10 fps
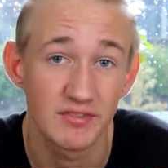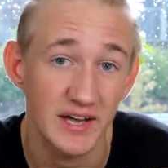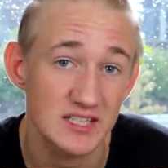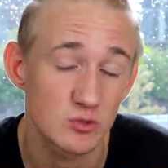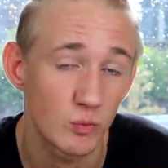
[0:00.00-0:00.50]

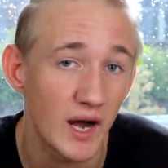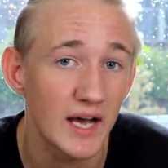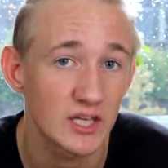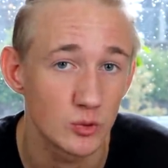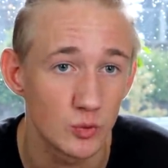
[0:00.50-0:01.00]
That's
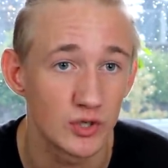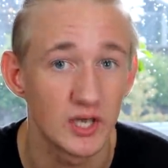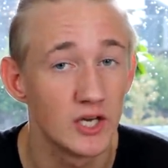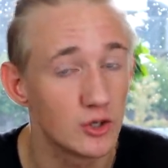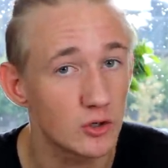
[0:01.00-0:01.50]
why you
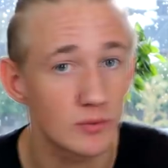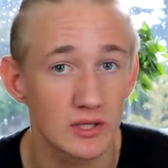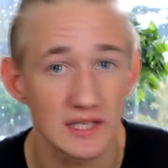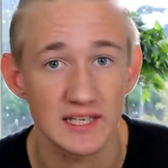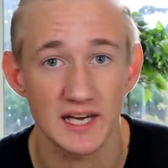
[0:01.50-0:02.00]
would
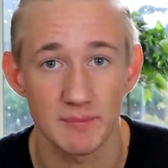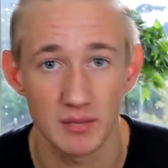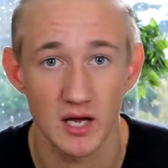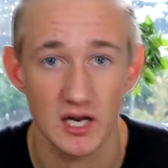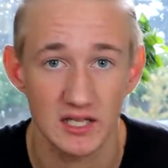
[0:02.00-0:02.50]
normally get a
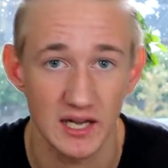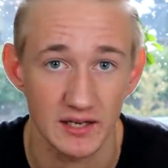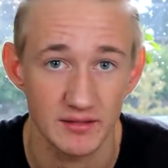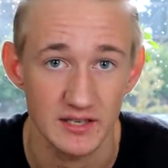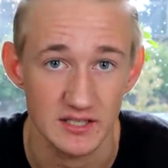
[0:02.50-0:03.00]
block
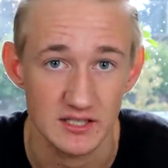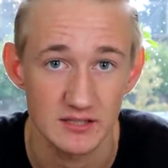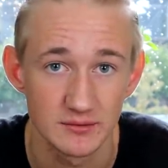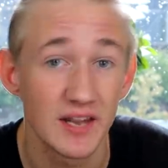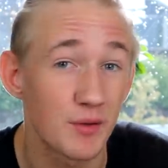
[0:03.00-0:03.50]
like
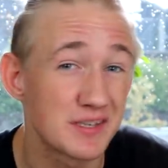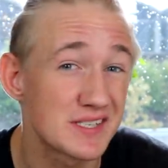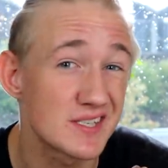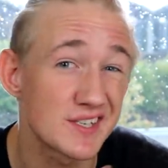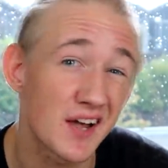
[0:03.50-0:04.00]
this. Now,
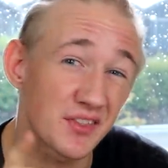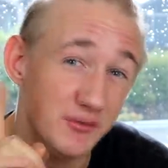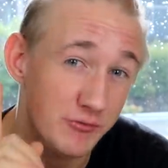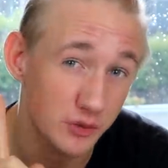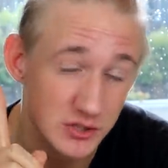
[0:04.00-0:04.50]
this is not the
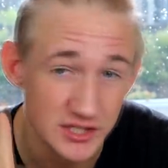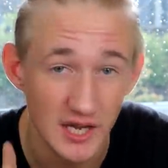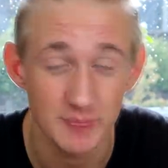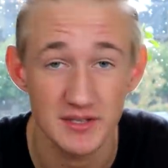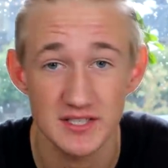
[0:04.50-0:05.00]
first
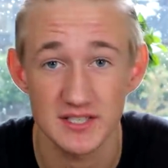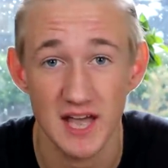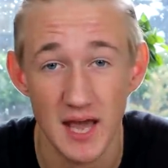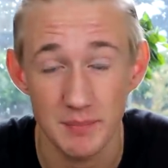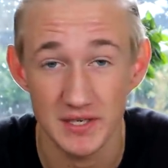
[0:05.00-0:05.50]
time this has
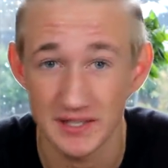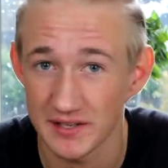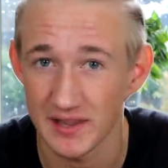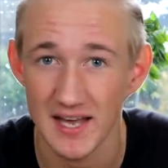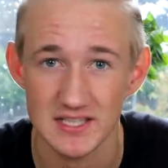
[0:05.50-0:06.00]
happened in
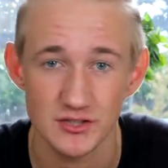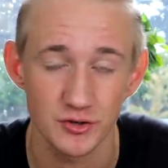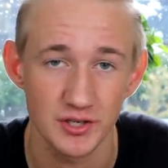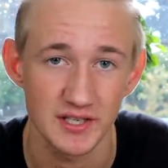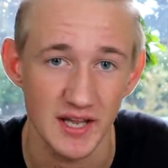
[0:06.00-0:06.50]
the last
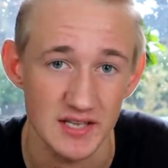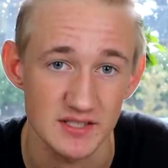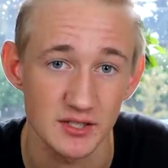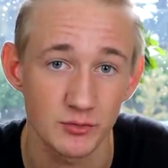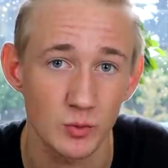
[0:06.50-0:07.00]
30
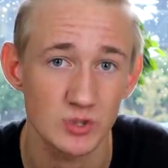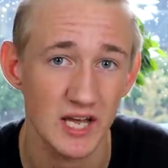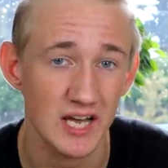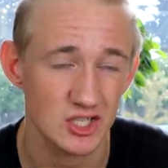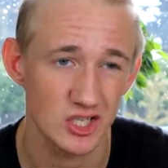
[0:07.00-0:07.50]
days. There was
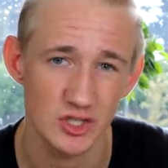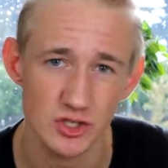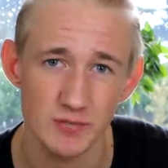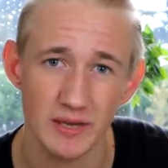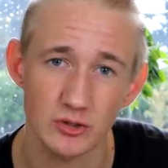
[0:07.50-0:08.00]
actually,
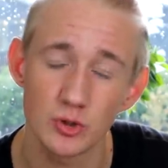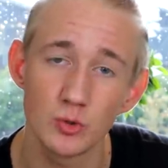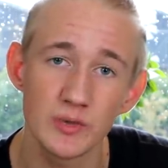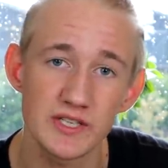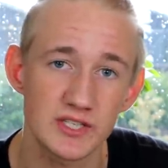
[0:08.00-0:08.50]
just about 2
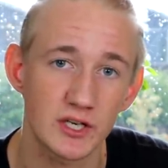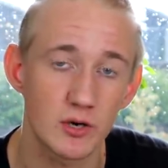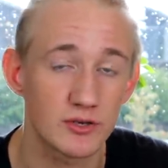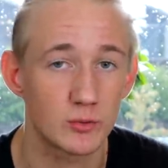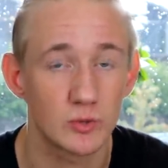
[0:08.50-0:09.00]
weeks
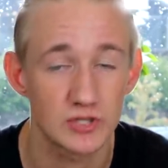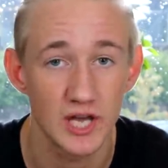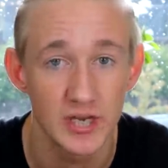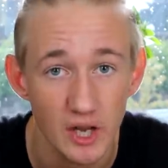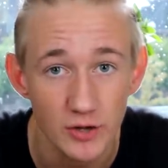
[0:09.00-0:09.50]
ago, there was
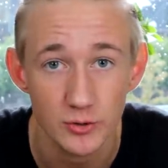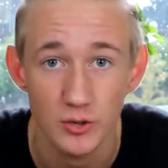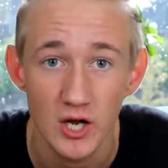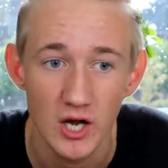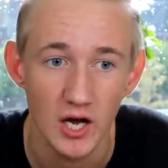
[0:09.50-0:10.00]
another